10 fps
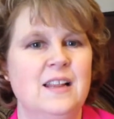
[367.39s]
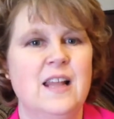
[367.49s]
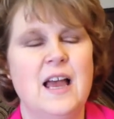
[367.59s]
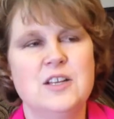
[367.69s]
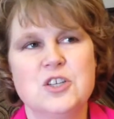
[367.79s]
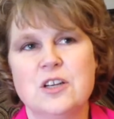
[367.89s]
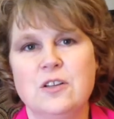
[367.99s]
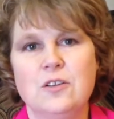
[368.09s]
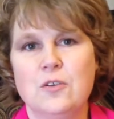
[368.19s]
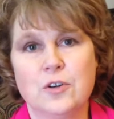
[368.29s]

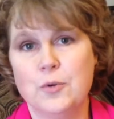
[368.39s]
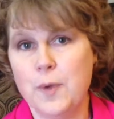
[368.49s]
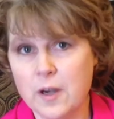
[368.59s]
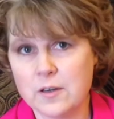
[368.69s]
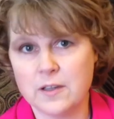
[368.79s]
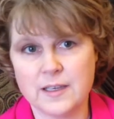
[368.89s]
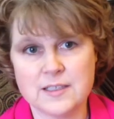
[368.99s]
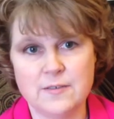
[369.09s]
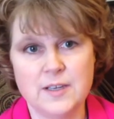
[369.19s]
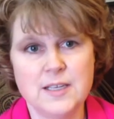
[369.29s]
logical or numerical
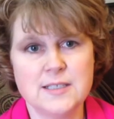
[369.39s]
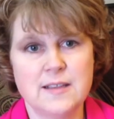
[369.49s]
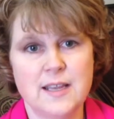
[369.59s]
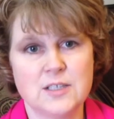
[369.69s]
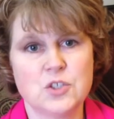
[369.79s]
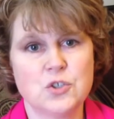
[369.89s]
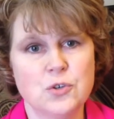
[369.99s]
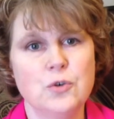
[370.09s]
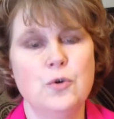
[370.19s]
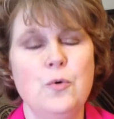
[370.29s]
activities, and that's
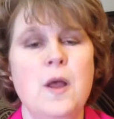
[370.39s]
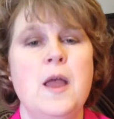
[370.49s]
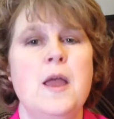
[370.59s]
true.